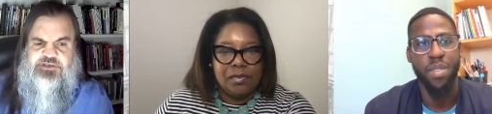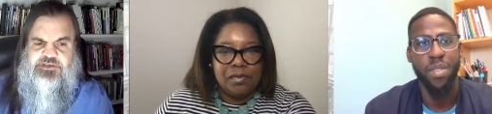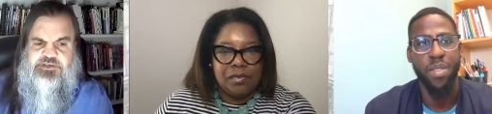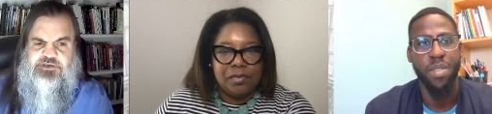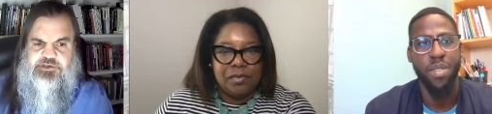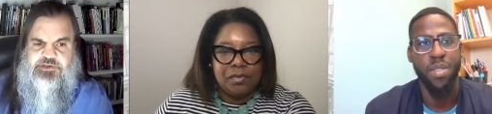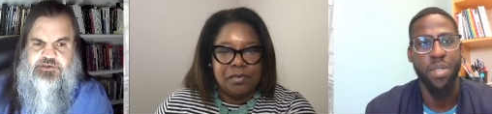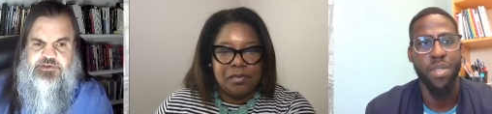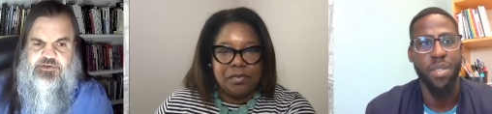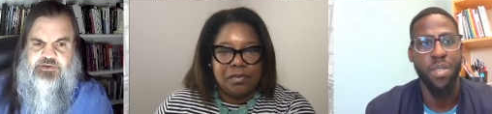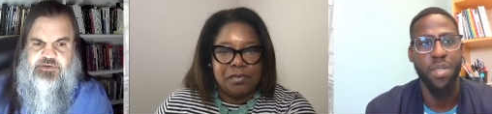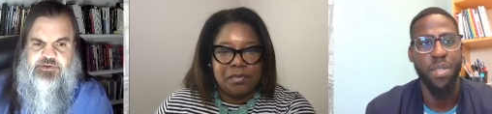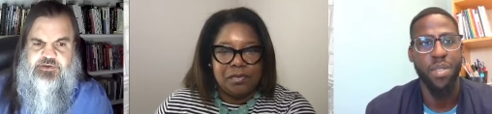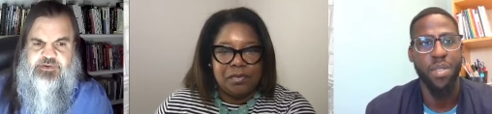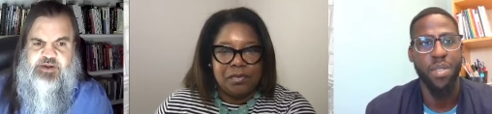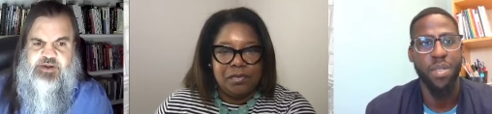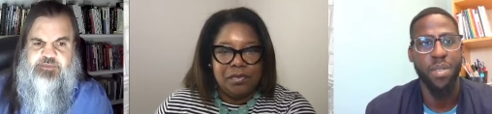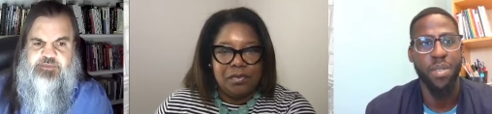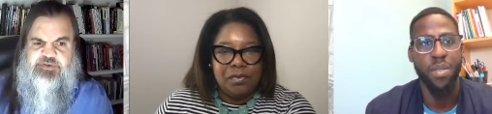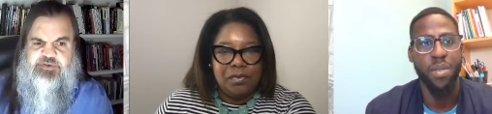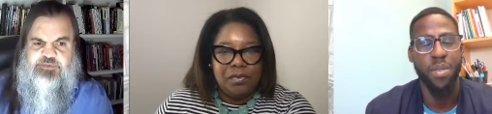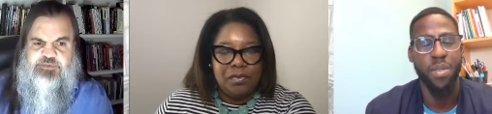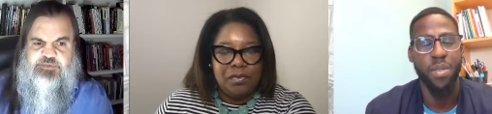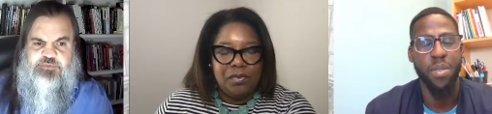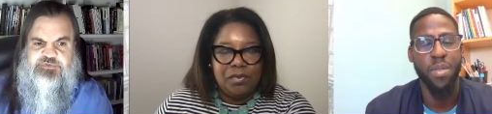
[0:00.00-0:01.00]
Speaker 1: how many
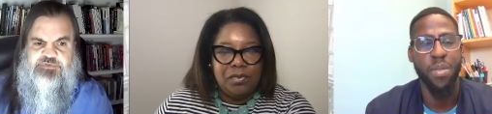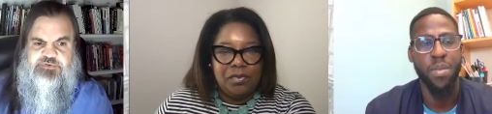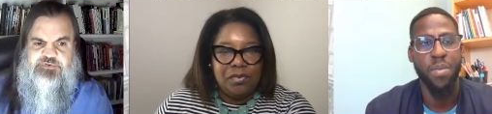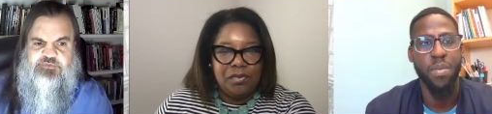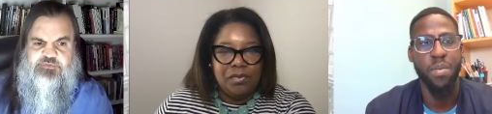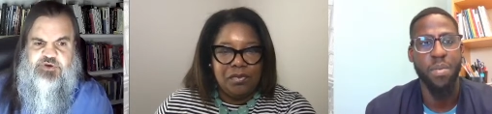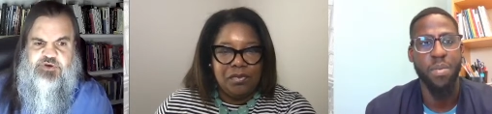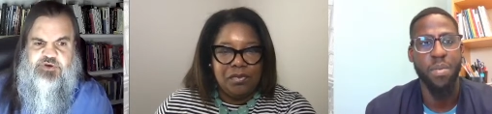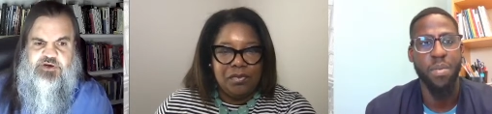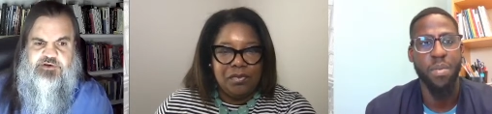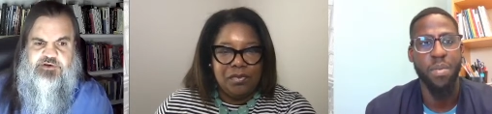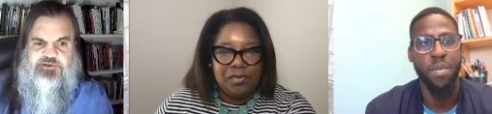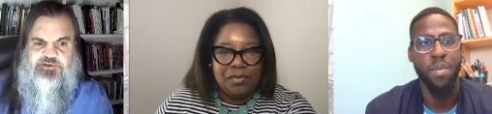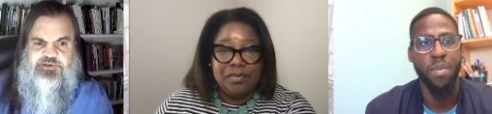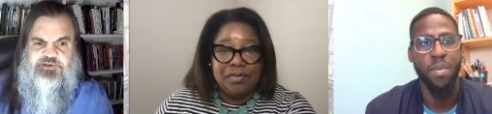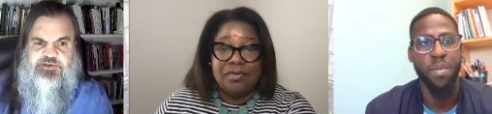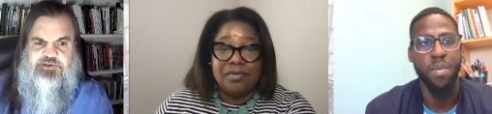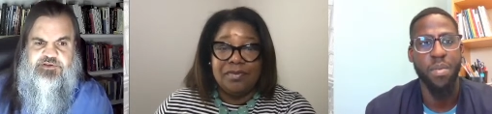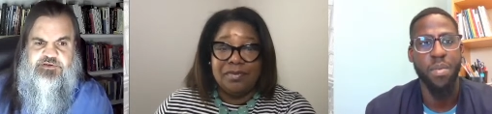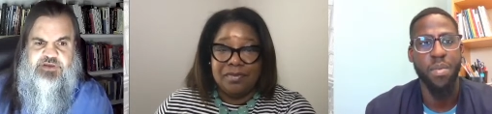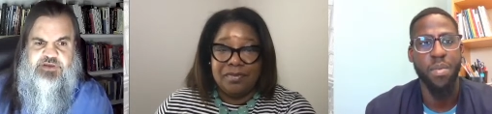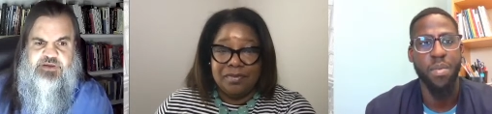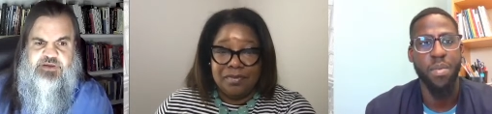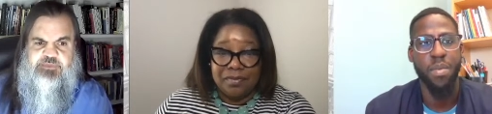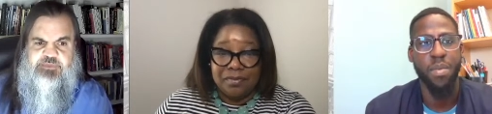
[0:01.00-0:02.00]
moving parts and how
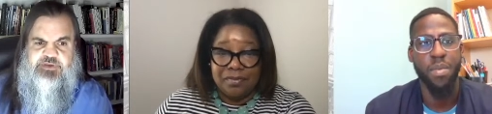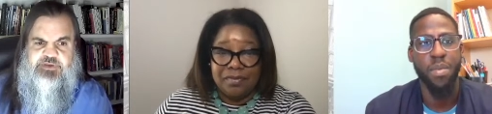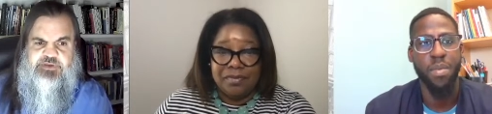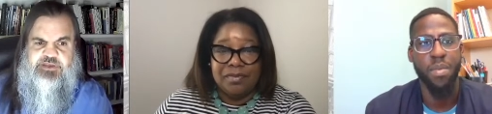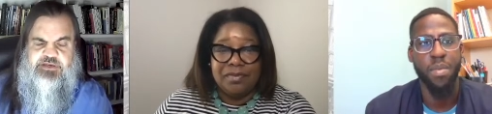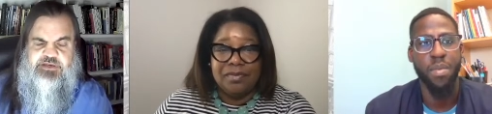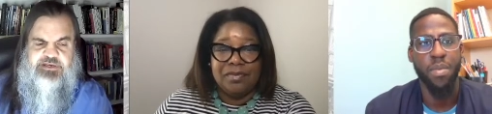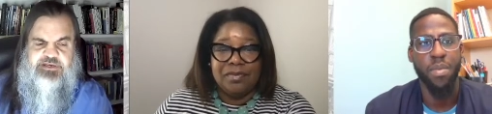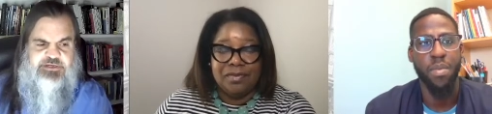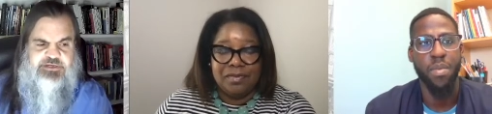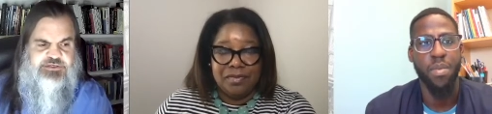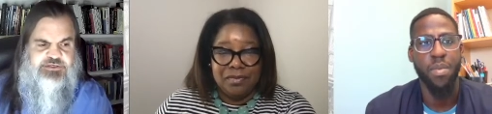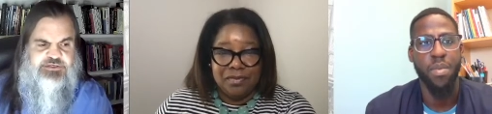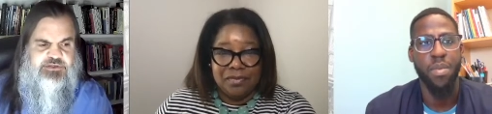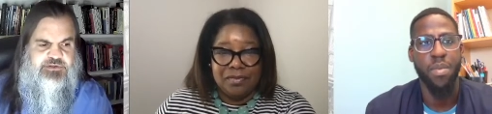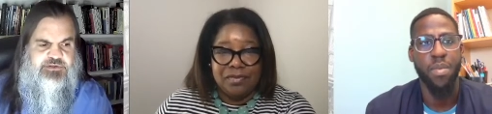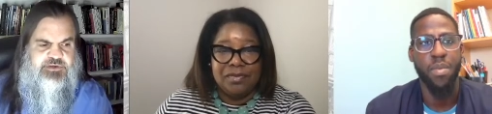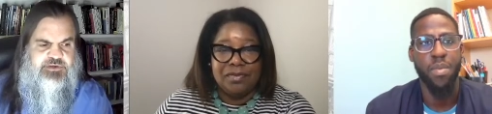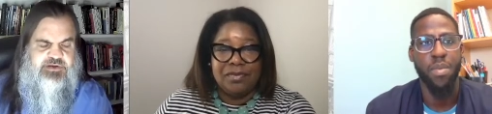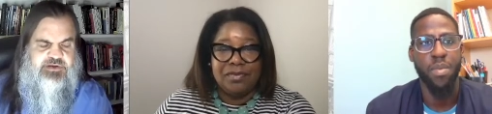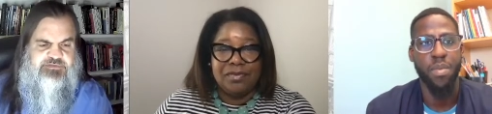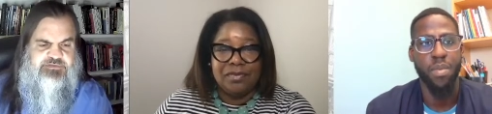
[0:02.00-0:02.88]
many connections you have to make.